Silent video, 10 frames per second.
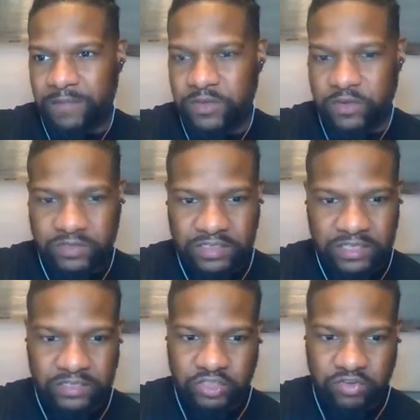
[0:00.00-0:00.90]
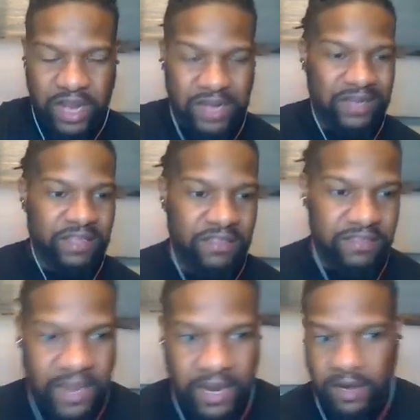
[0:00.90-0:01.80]
you'll see the training in
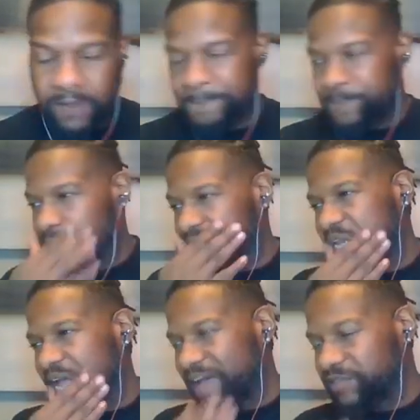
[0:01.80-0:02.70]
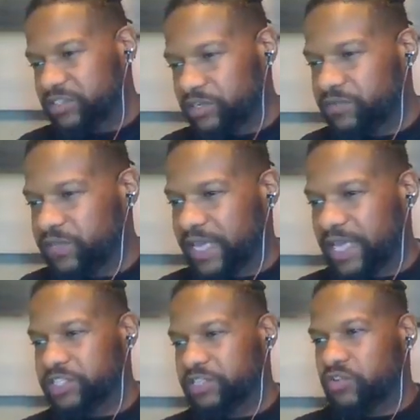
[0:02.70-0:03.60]
there. Then I have a
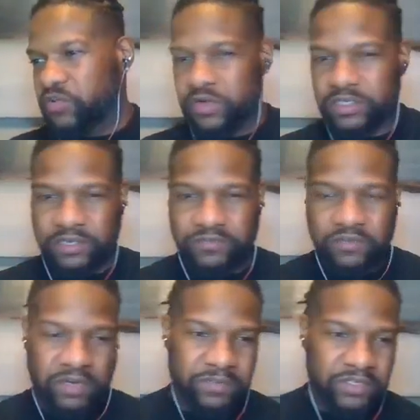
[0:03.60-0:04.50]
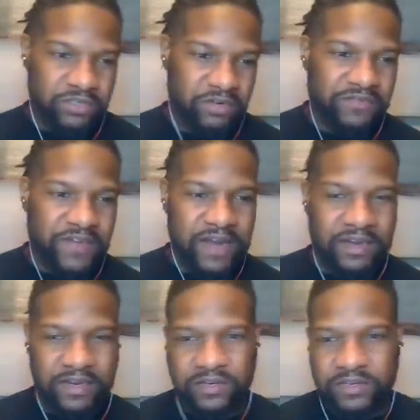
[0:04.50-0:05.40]
certification course if you want to be certified
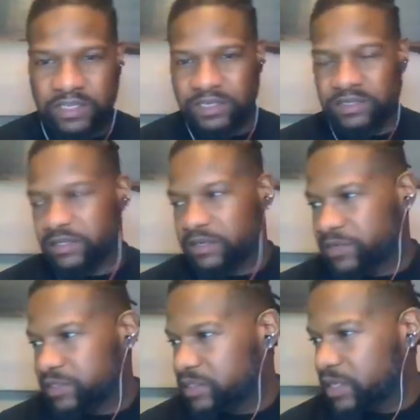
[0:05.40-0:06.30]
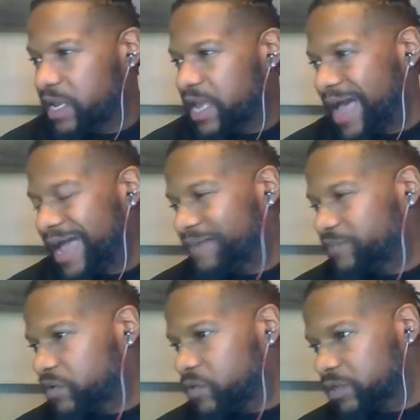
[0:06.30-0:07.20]
in inner healing and deliverance. I have
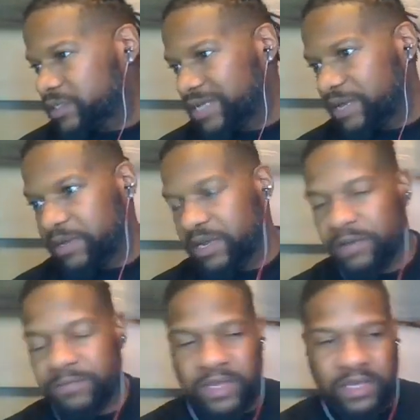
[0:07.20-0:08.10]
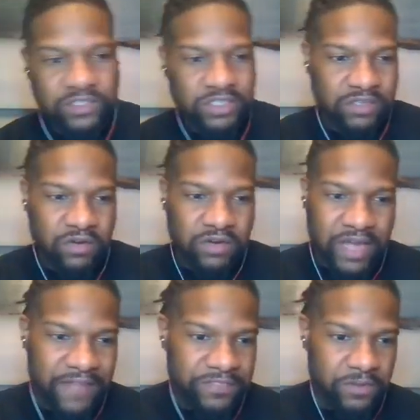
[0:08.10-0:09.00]
a course coming up. Just go to
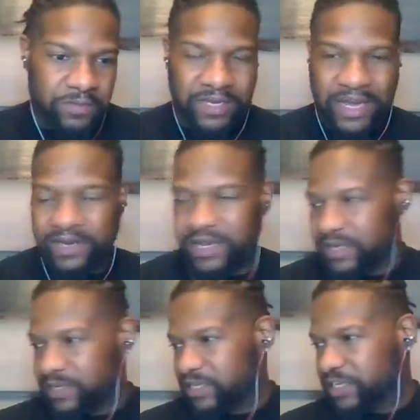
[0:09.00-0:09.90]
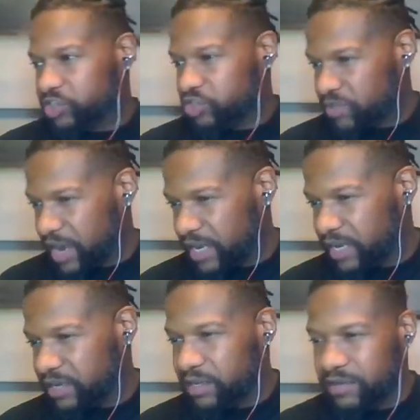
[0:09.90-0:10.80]
godtherapy.net and click
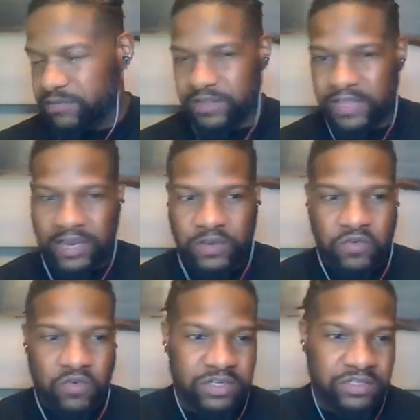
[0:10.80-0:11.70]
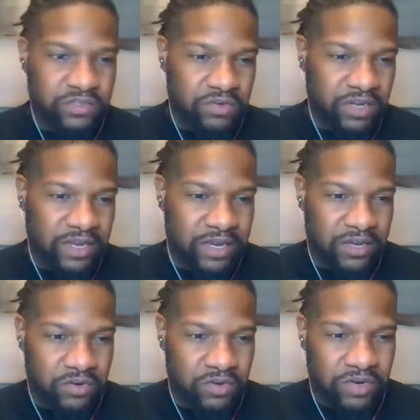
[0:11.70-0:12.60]
training for that course, or
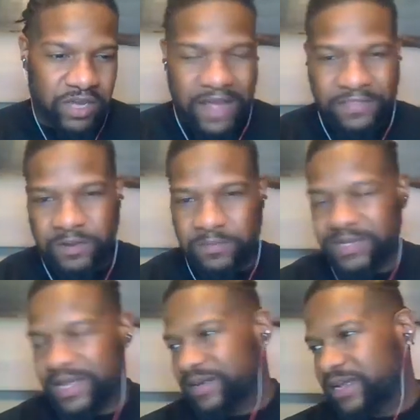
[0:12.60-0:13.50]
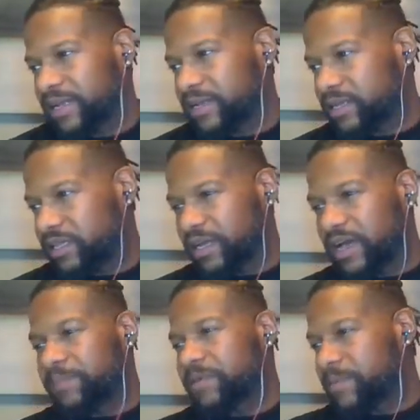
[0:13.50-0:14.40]
go to godtherapy.net and click
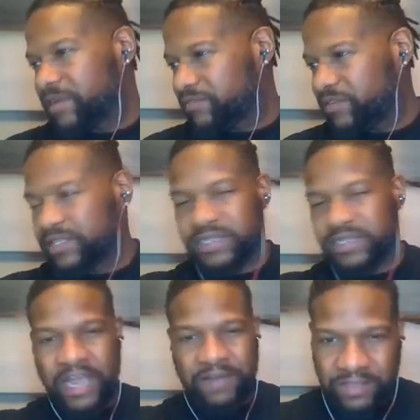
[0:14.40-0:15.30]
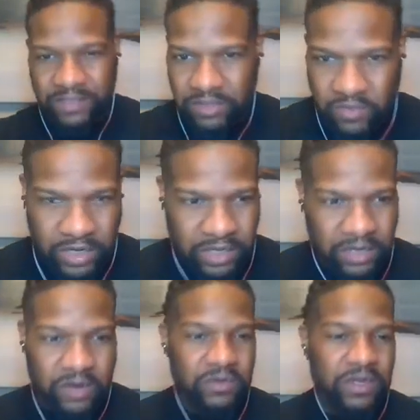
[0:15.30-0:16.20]
upcoming events. Everything you want to
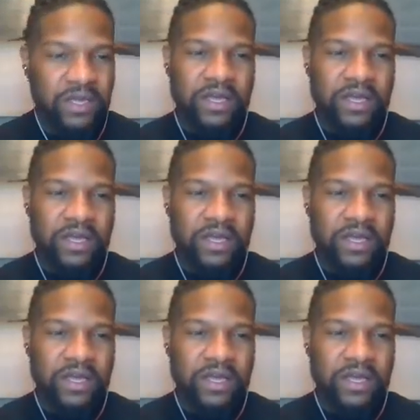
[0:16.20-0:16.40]
know.